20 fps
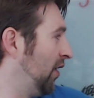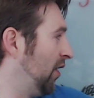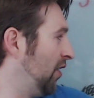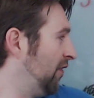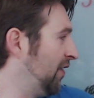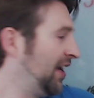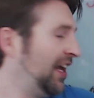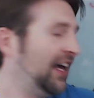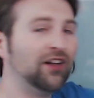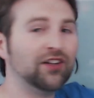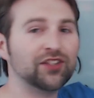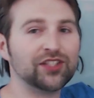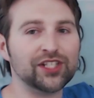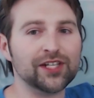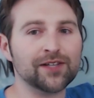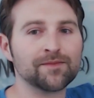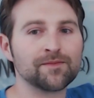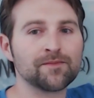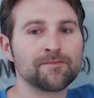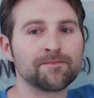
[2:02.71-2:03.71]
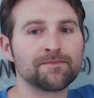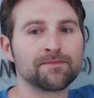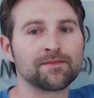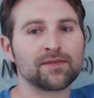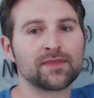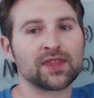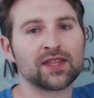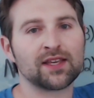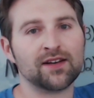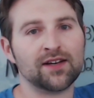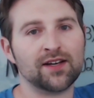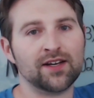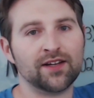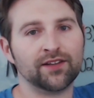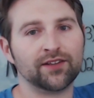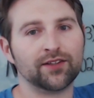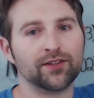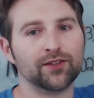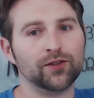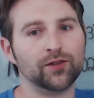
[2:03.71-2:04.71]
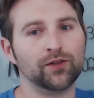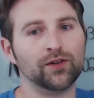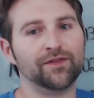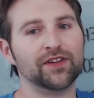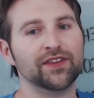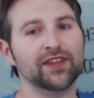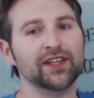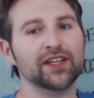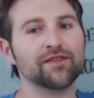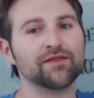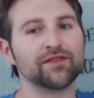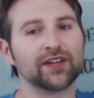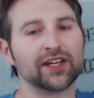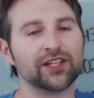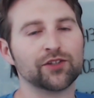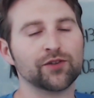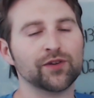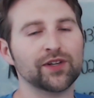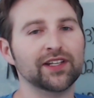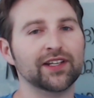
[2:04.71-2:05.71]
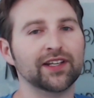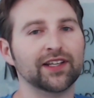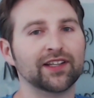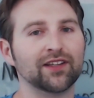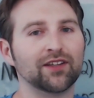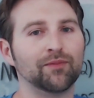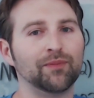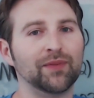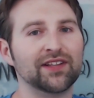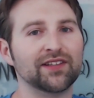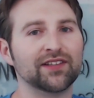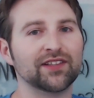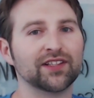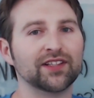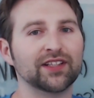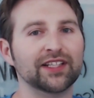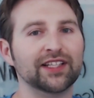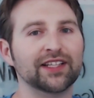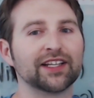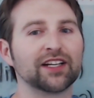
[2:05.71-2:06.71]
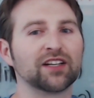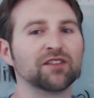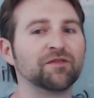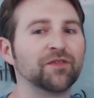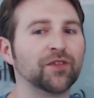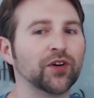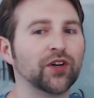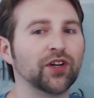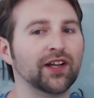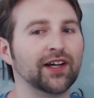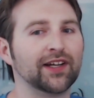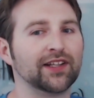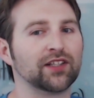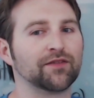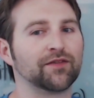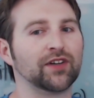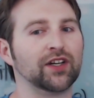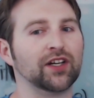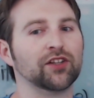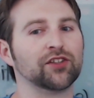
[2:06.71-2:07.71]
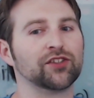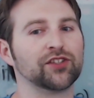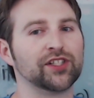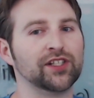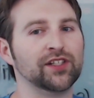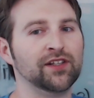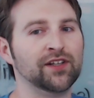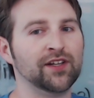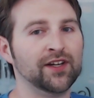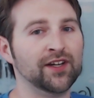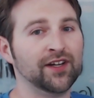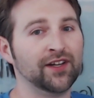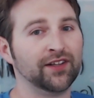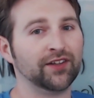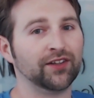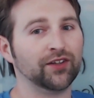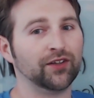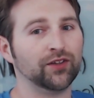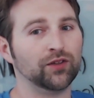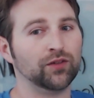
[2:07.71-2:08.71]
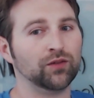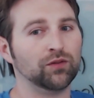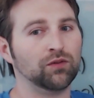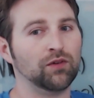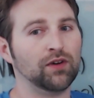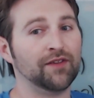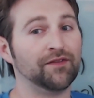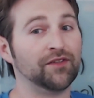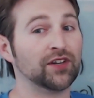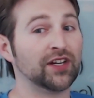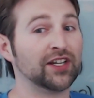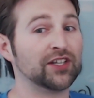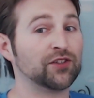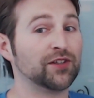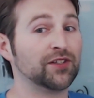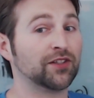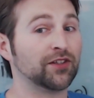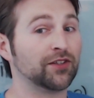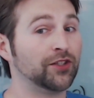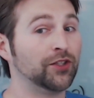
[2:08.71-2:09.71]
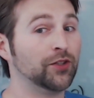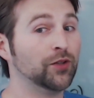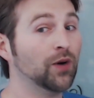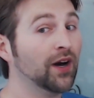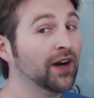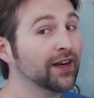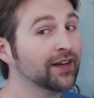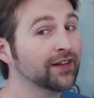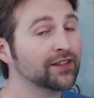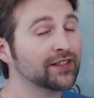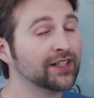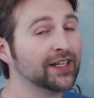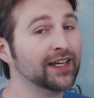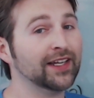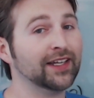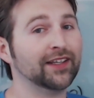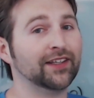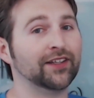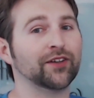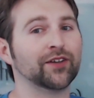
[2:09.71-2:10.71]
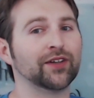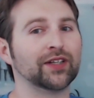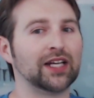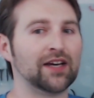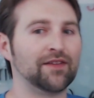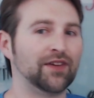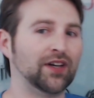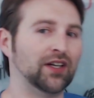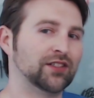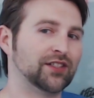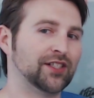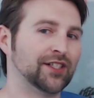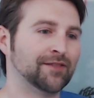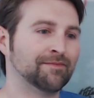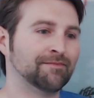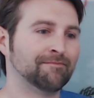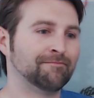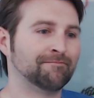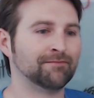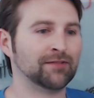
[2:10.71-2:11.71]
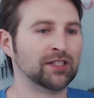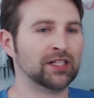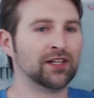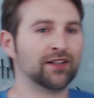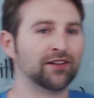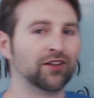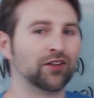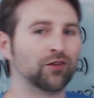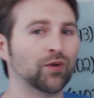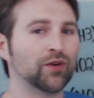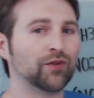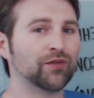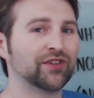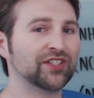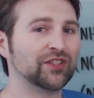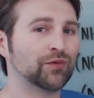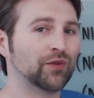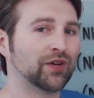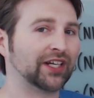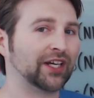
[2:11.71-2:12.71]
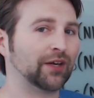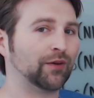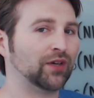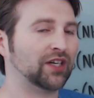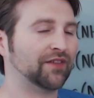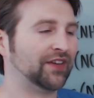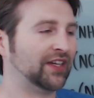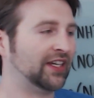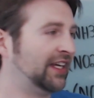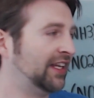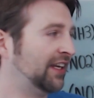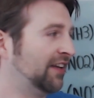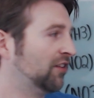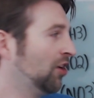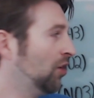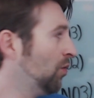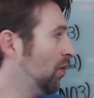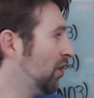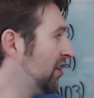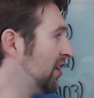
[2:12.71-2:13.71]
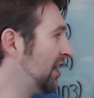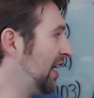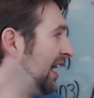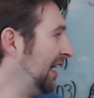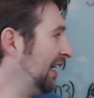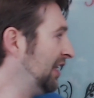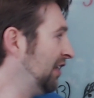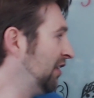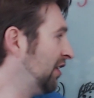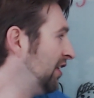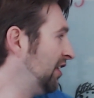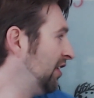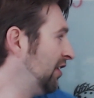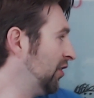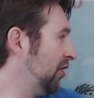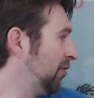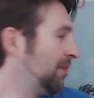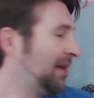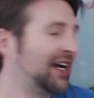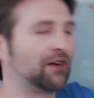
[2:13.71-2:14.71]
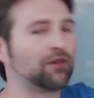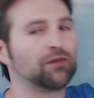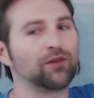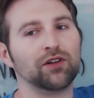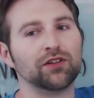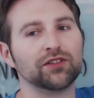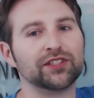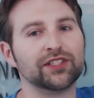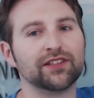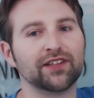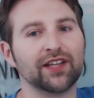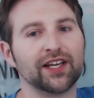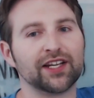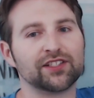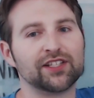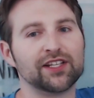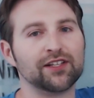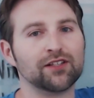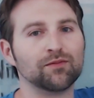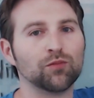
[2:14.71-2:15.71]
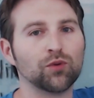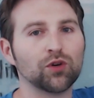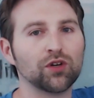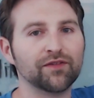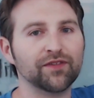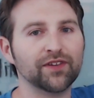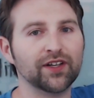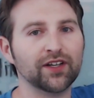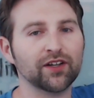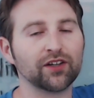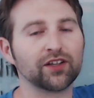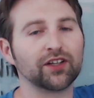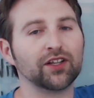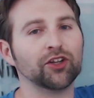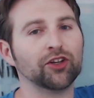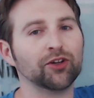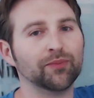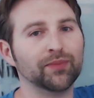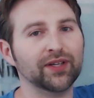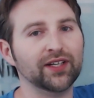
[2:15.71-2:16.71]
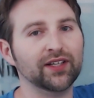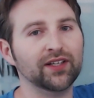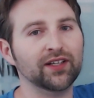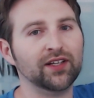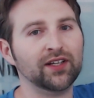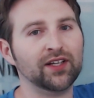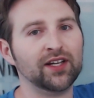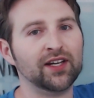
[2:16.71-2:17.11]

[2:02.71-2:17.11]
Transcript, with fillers: of an algae. So if you think of nitrate, it's basically like a fertilizer for algae. If your nitrates are too high in your tank, you're going to have algae. So it's one reason you want to get rid of it. In a saltwater tank, you can use macroalgae like chaetomorpha or caulerpa,